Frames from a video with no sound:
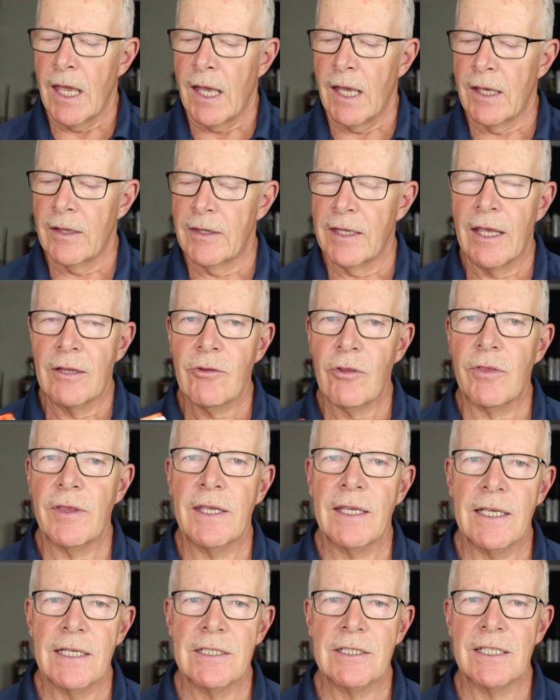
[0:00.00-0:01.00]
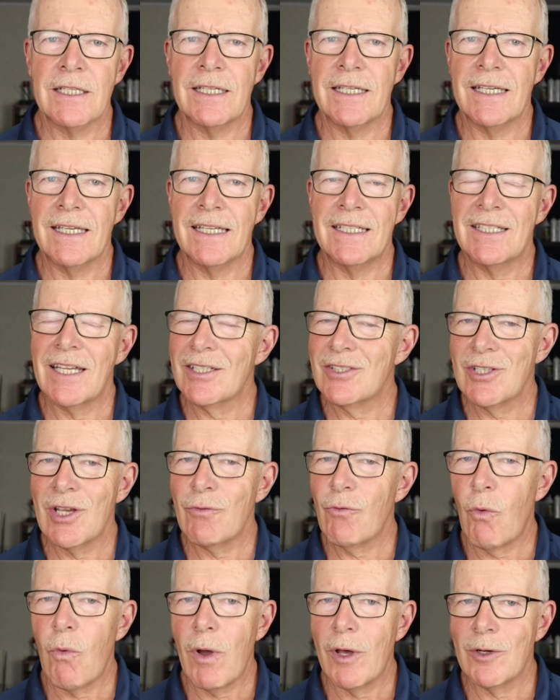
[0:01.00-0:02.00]
Uh, the other thing is, it doesn't
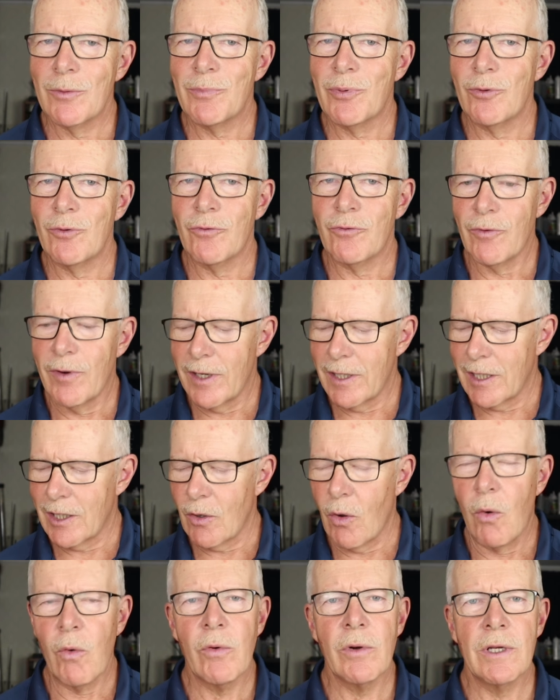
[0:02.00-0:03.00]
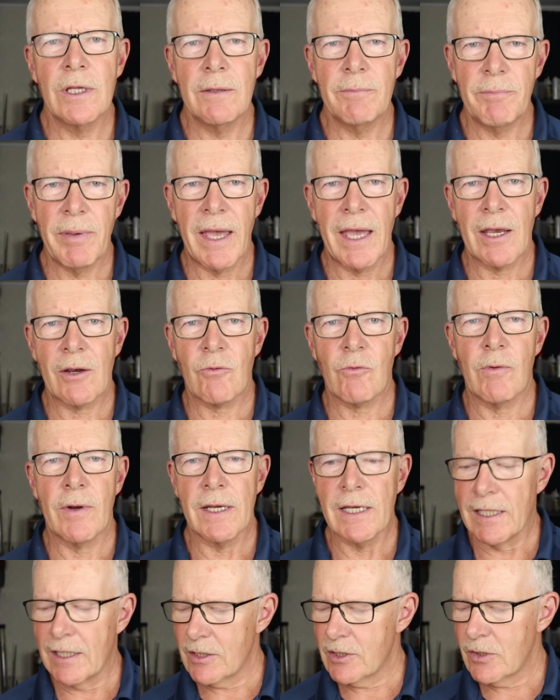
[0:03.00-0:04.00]
have a waterproof rating or an impact
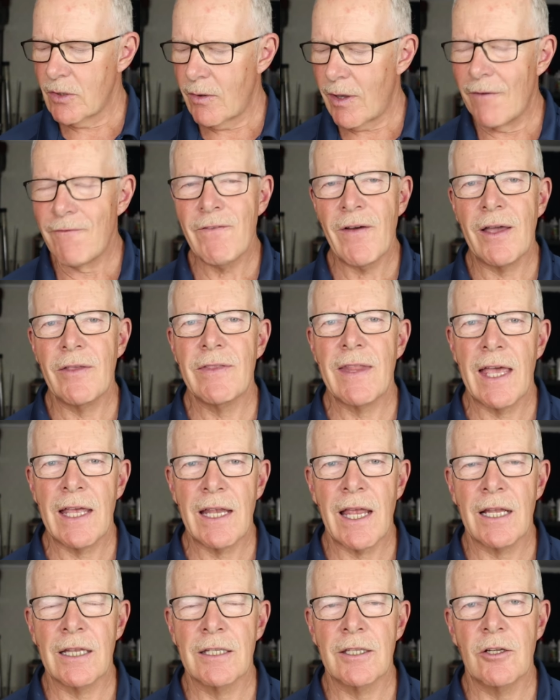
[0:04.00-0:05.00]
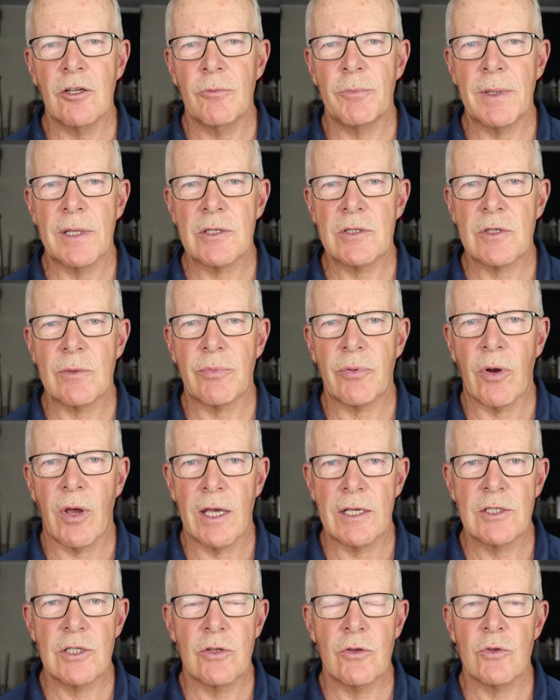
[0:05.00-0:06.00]
rating. So I found that a little bit
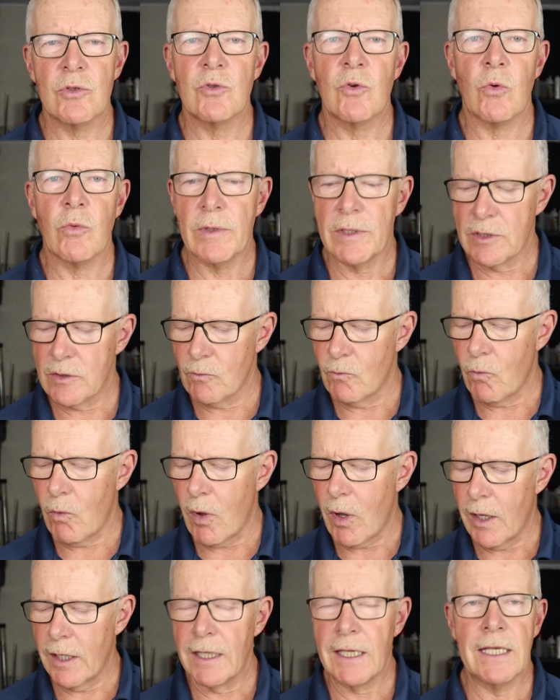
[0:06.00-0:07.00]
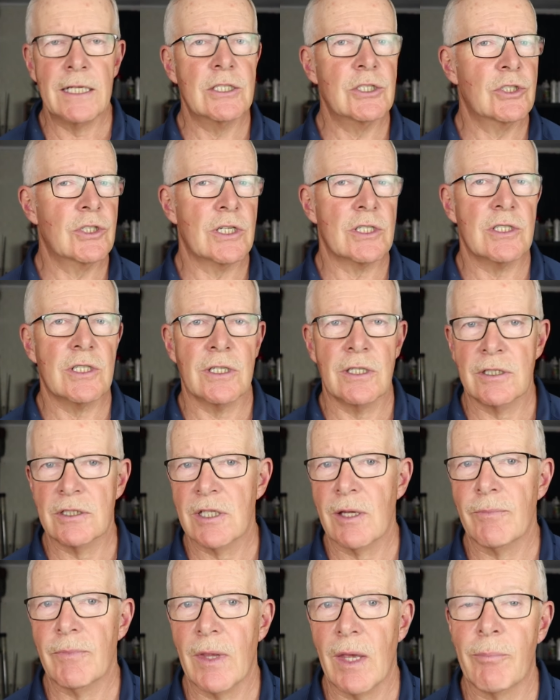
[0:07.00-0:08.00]
surprising. There's no reason why. It's just a,
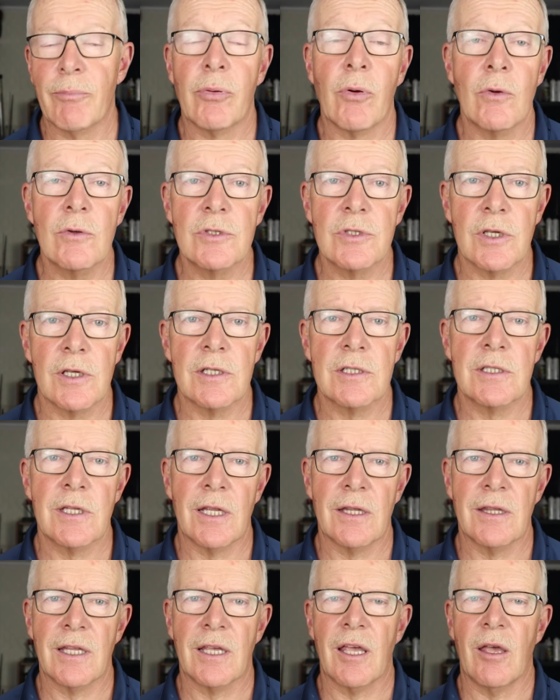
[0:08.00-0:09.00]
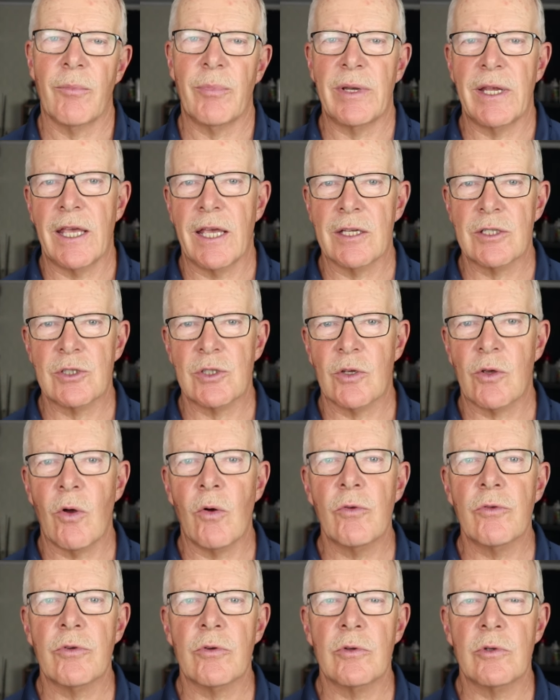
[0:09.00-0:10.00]
some, a process that the company has to
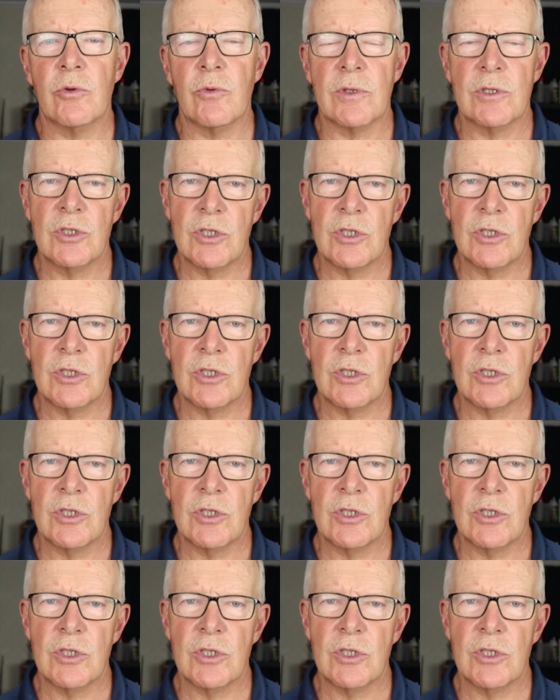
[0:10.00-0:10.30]
go through to